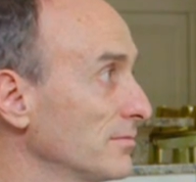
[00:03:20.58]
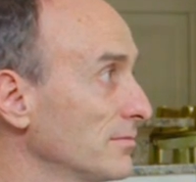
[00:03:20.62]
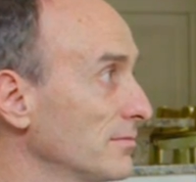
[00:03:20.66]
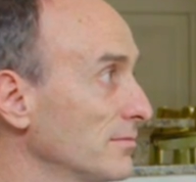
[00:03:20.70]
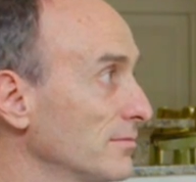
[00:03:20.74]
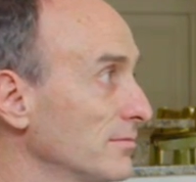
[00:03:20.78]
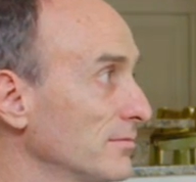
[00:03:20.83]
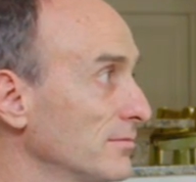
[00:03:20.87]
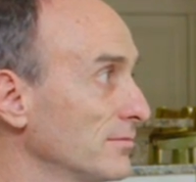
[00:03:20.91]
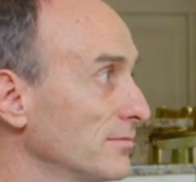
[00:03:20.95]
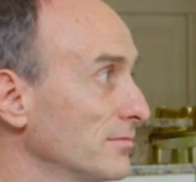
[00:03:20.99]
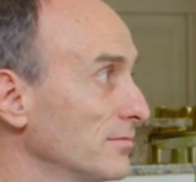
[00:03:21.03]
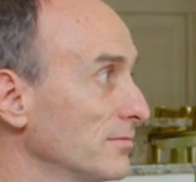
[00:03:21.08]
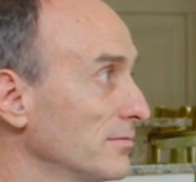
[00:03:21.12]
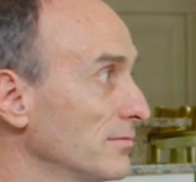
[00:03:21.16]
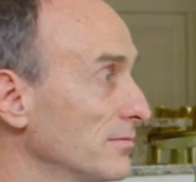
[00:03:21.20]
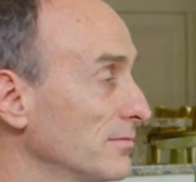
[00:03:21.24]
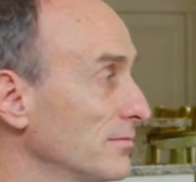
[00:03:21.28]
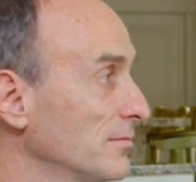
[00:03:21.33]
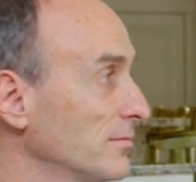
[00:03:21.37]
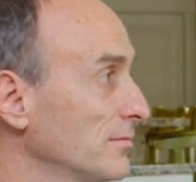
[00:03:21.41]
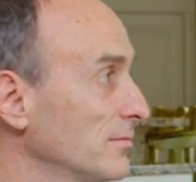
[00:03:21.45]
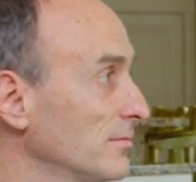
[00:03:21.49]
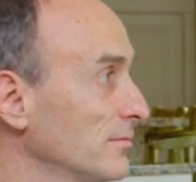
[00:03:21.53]

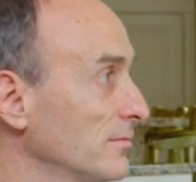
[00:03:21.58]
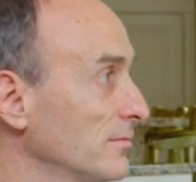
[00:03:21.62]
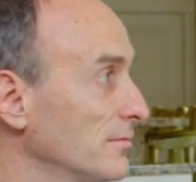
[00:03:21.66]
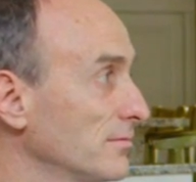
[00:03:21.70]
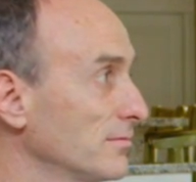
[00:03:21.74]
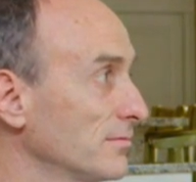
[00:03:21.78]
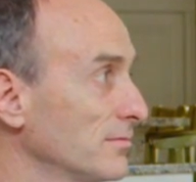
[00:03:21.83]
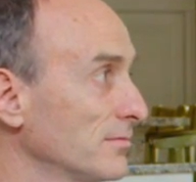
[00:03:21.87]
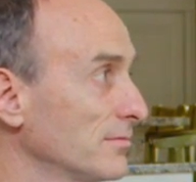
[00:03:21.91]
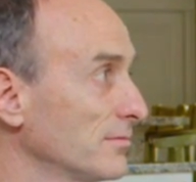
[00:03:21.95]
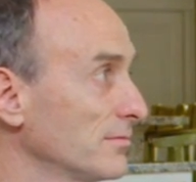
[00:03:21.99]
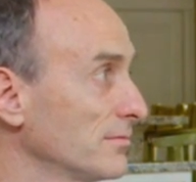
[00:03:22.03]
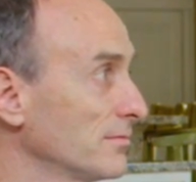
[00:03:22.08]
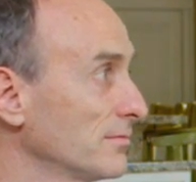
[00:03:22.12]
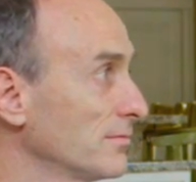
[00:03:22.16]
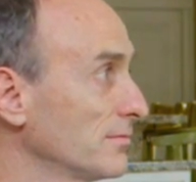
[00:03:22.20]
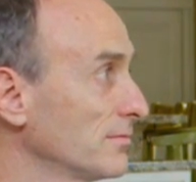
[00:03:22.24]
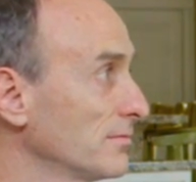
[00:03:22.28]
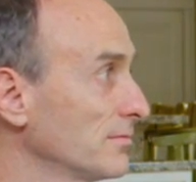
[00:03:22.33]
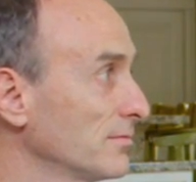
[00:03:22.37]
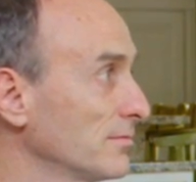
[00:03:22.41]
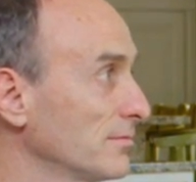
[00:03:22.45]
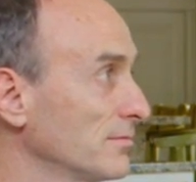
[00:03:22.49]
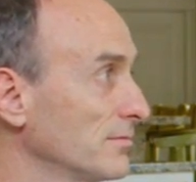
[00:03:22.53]

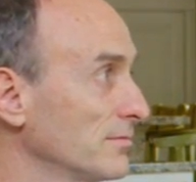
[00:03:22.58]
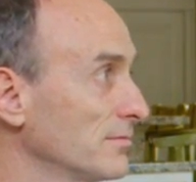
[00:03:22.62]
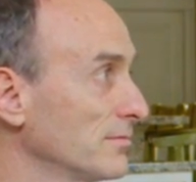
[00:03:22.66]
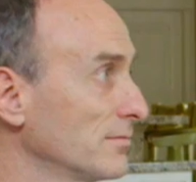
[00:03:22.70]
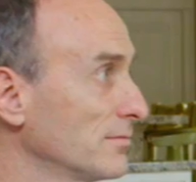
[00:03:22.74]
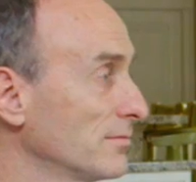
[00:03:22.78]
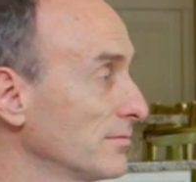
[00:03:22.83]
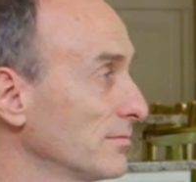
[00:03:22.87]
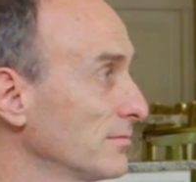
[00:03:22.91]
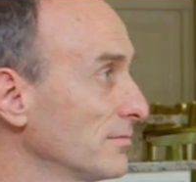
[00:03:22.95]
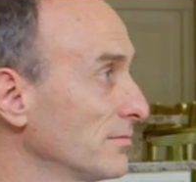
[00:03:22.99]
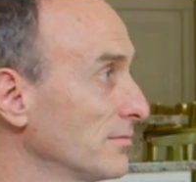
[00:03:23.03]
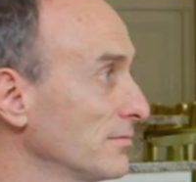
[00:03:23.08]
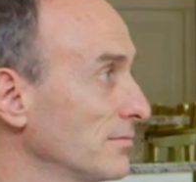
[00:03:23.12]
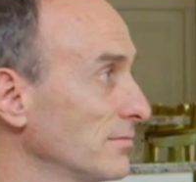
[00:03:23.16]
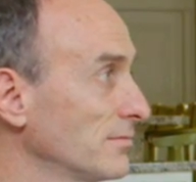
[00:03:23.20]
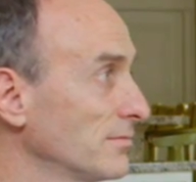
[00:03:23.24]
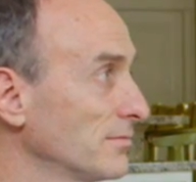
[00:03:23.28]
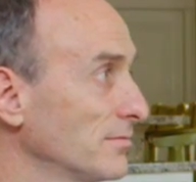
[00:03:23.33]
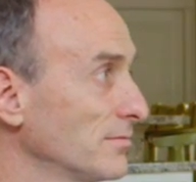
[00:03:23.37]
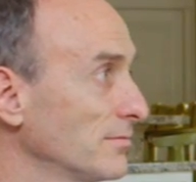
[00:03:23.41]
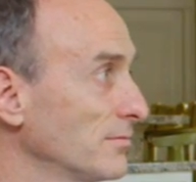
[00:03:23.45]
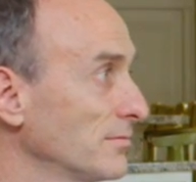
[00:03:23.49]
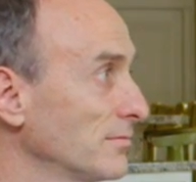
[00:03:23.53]

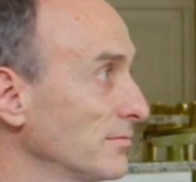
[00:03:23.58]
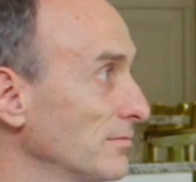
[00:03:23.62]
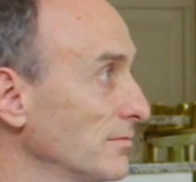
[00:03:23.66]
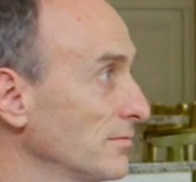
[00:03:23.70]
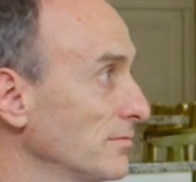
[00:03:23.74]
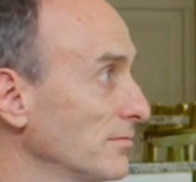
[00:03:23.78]
[no speech]